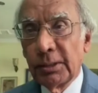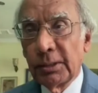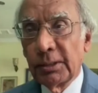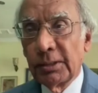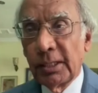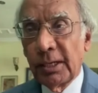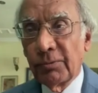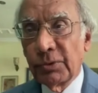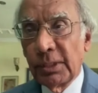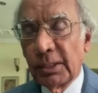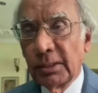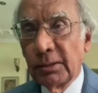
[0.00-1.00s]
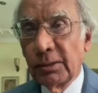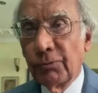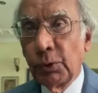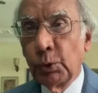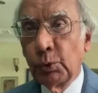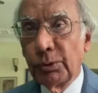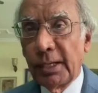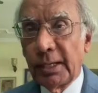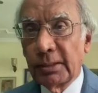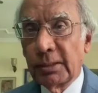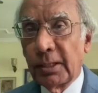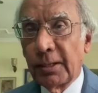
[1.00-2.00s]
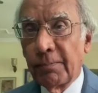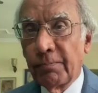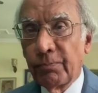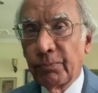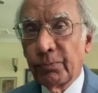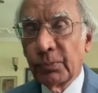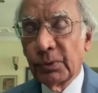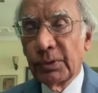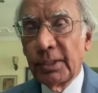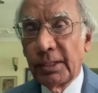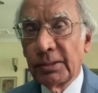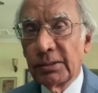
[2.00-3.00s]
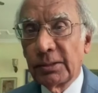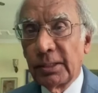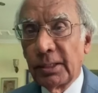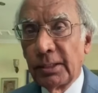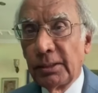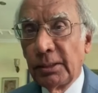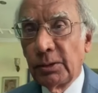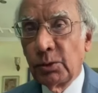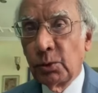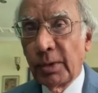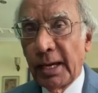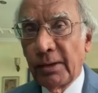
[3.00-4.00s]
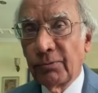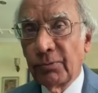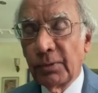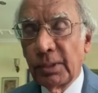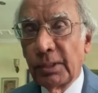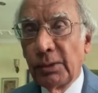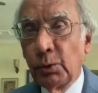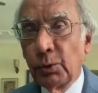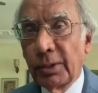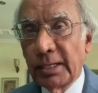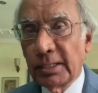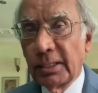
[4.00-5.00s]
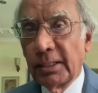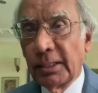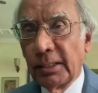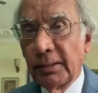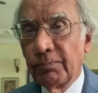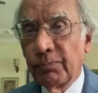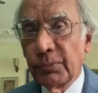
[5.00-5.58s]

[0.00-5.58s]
they have taken the view that there is a need to have a new category,